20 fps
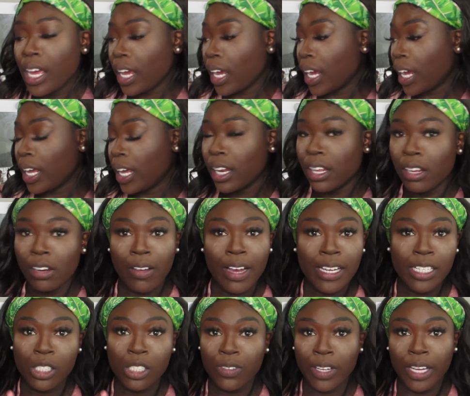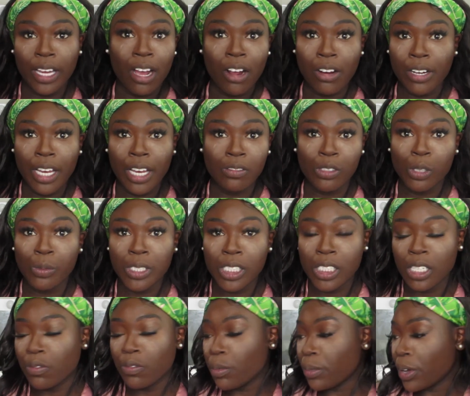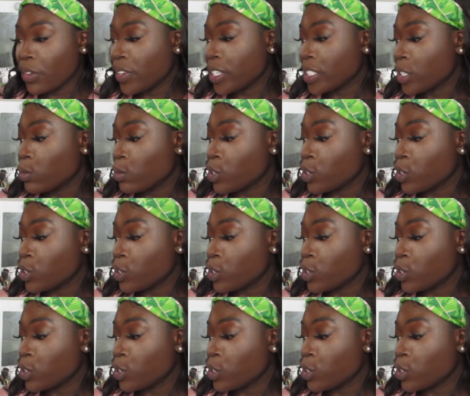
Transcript: and you know, I just feel like I already have too much stuff on my face.